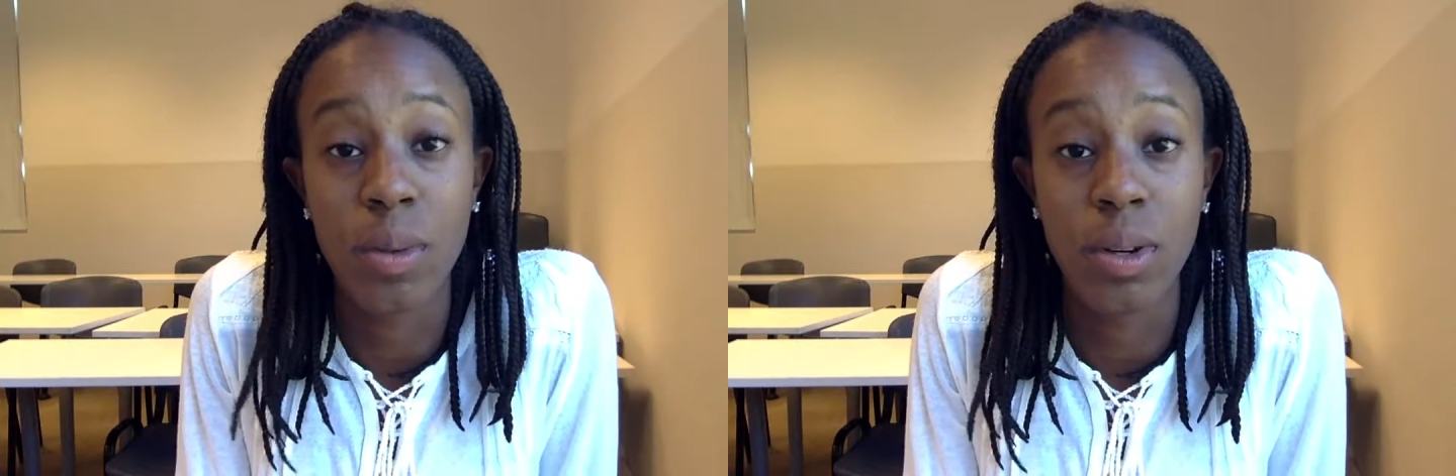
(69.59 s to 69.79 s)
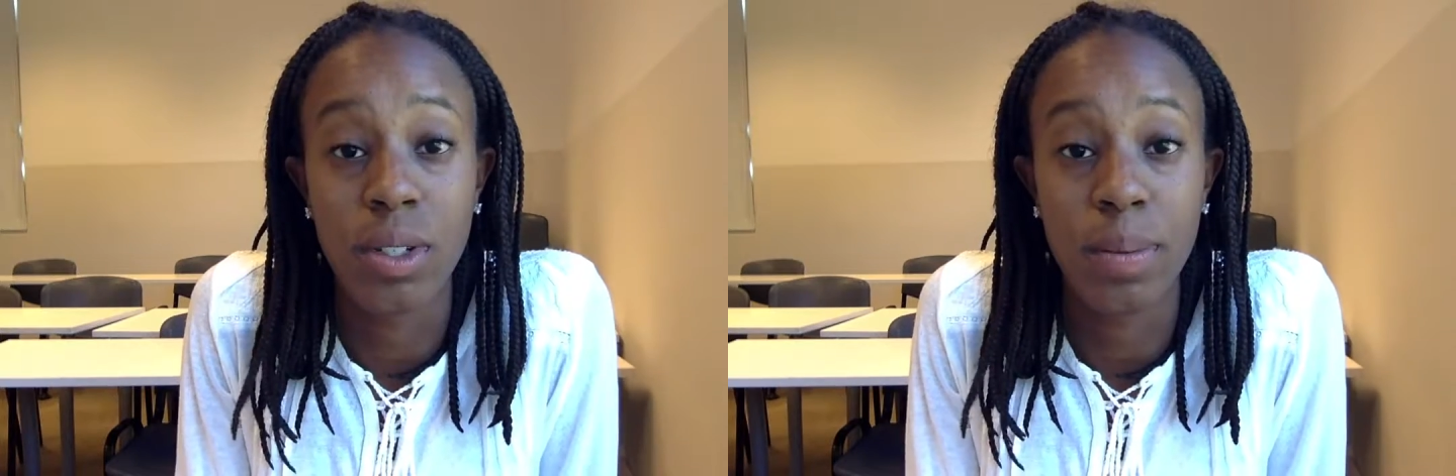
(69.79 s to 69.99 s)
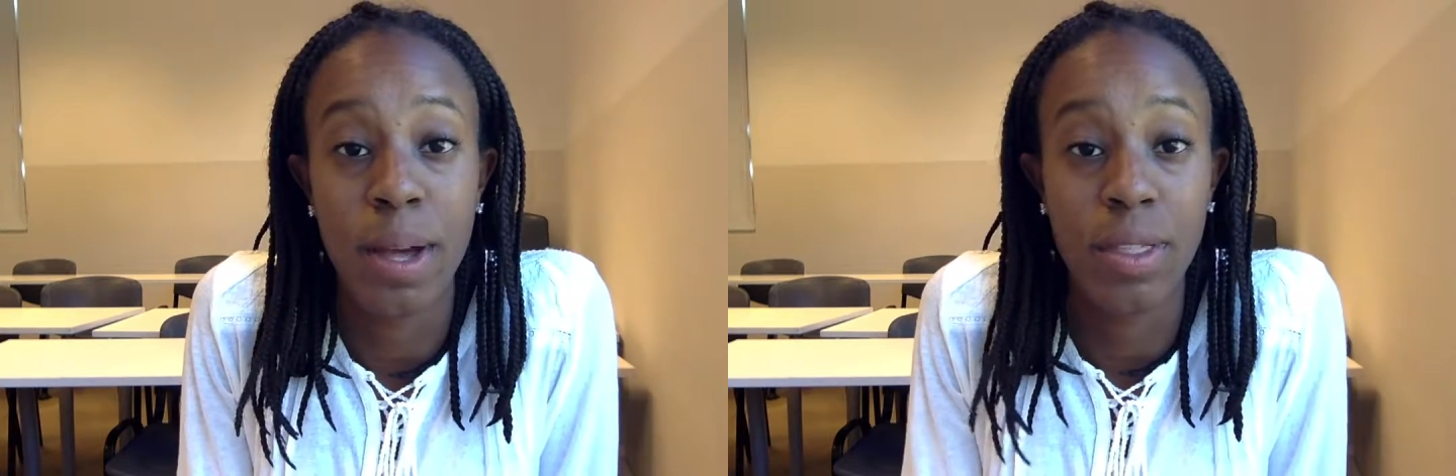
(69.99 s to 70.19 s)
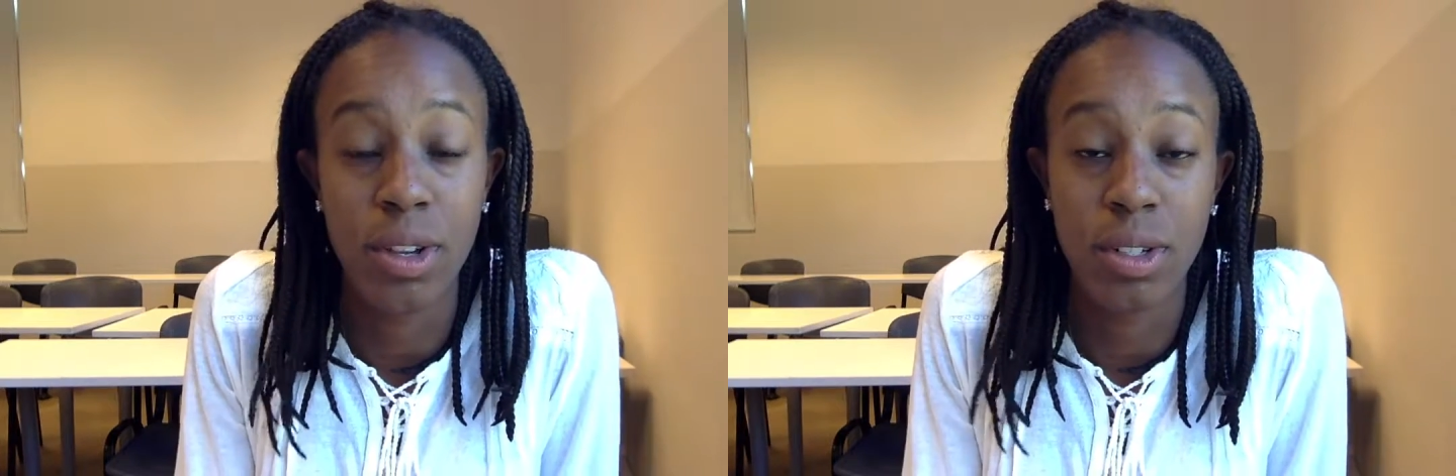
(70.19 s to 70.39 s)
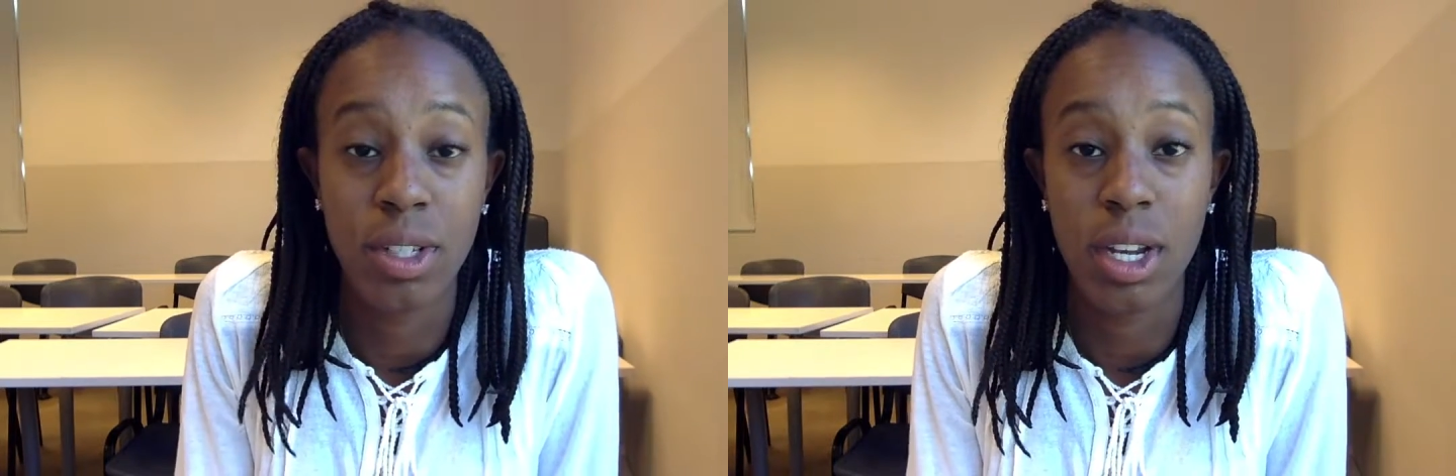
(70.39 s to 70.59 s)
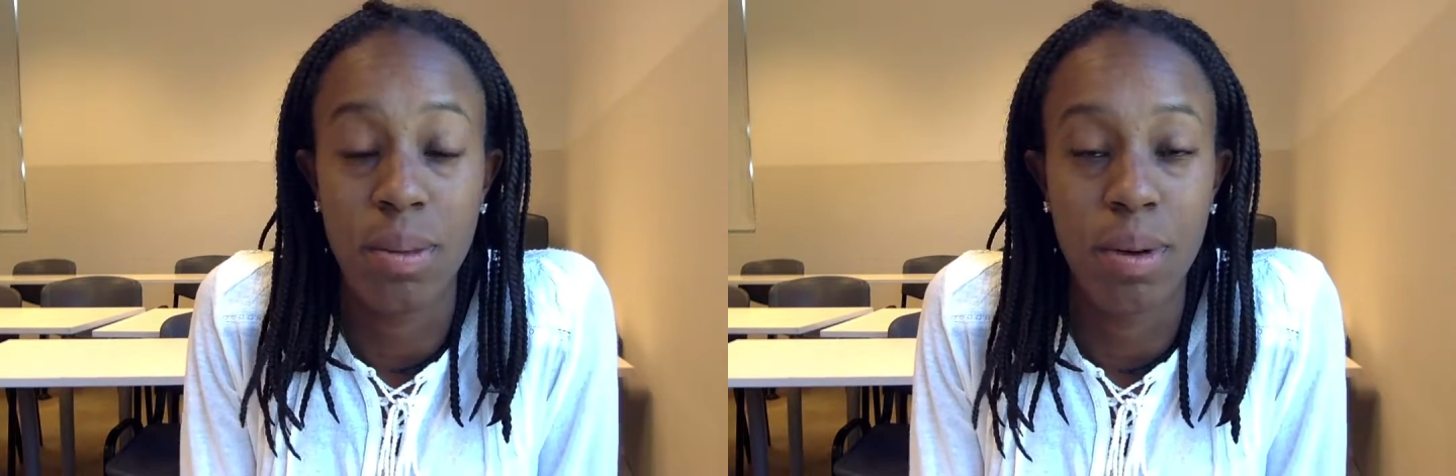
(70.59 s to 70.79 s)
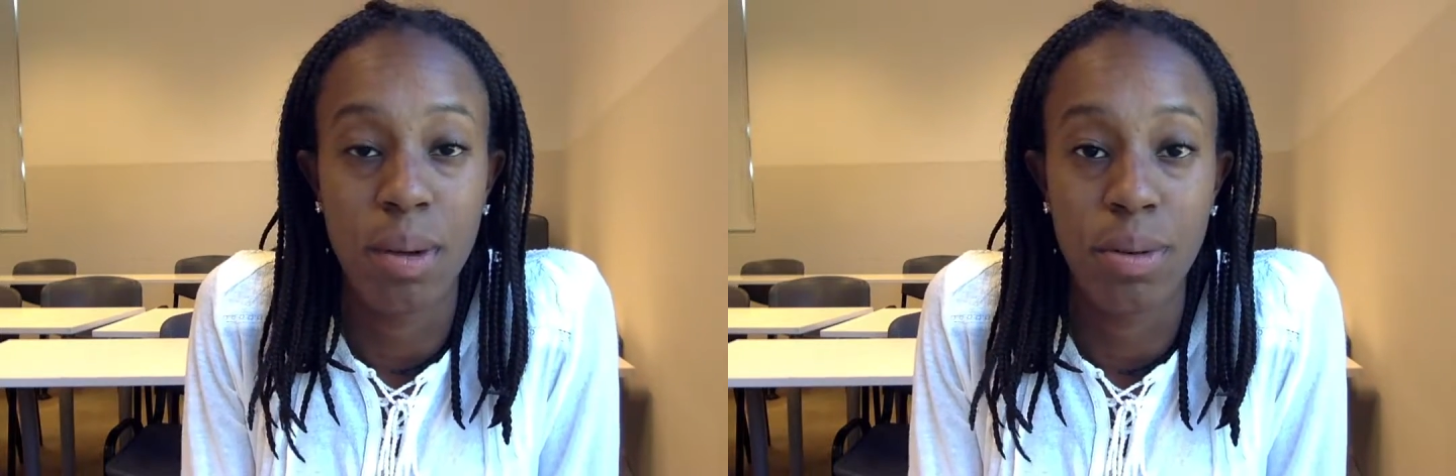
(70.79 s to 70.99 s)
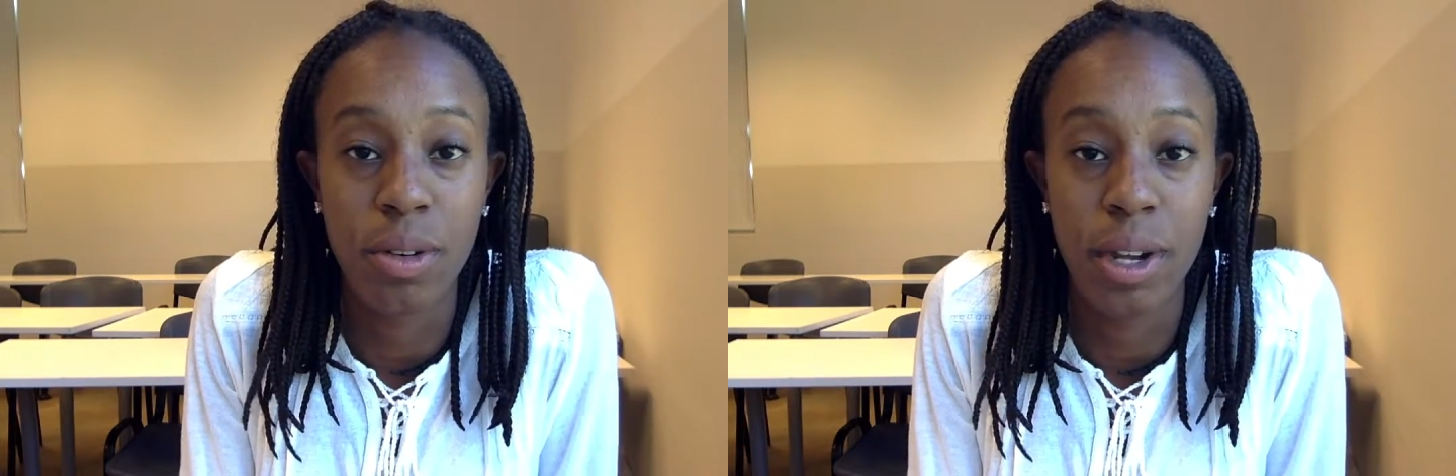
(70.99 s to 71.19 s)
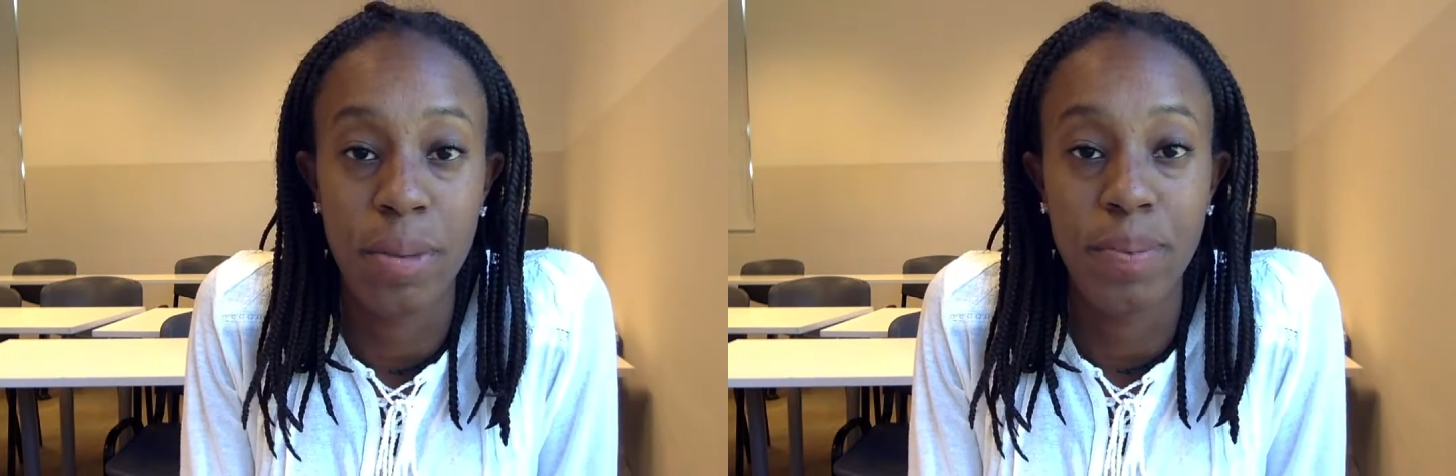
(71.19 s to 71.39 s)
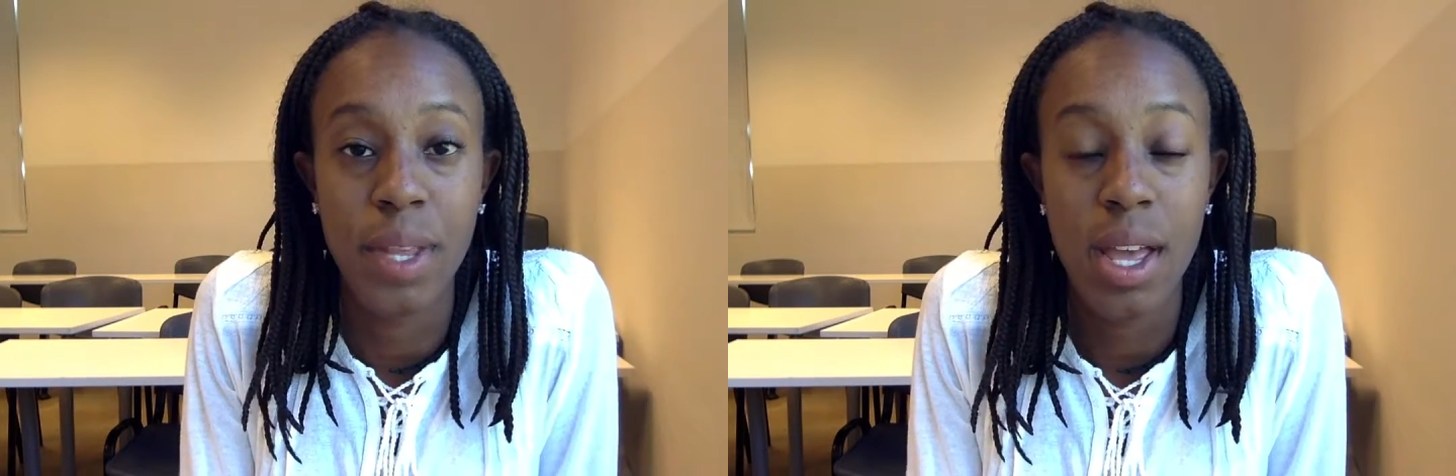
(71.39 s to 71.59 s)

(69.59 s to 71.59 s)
world about their study abroad program.